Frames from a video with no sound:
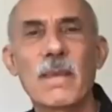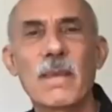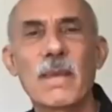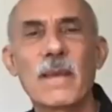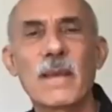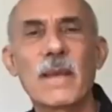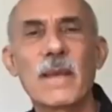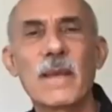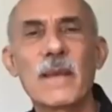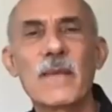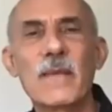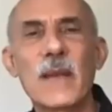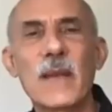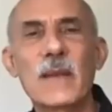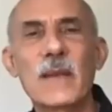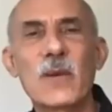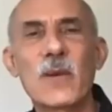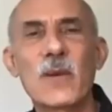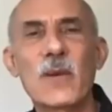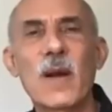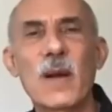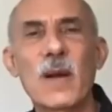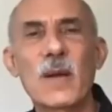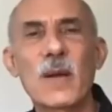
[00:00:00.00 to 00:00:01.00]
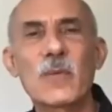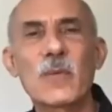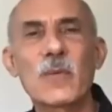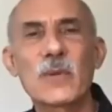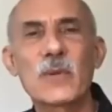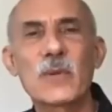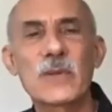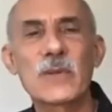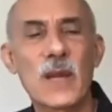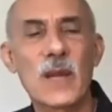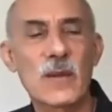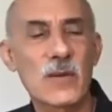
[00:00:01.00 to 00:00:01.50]
And then your heart will
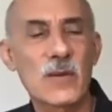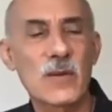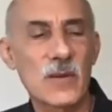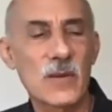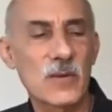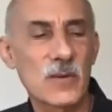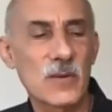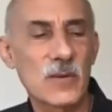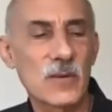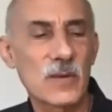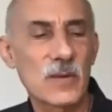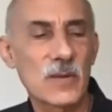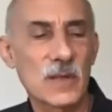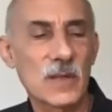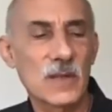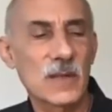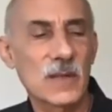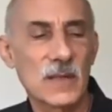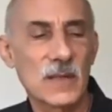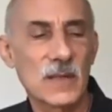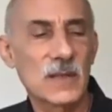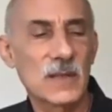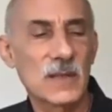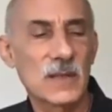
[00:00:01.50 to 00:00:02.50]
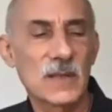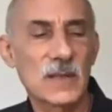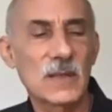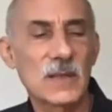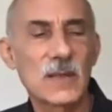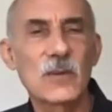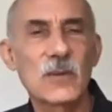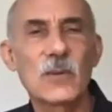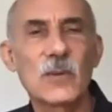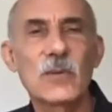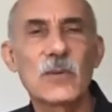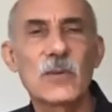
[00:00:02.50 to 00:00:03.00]
tell you, and
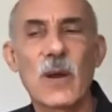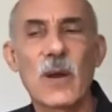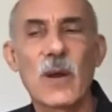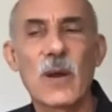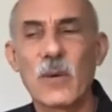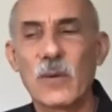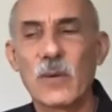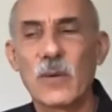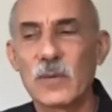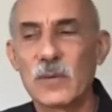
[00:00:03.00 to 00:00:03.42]
you'll know.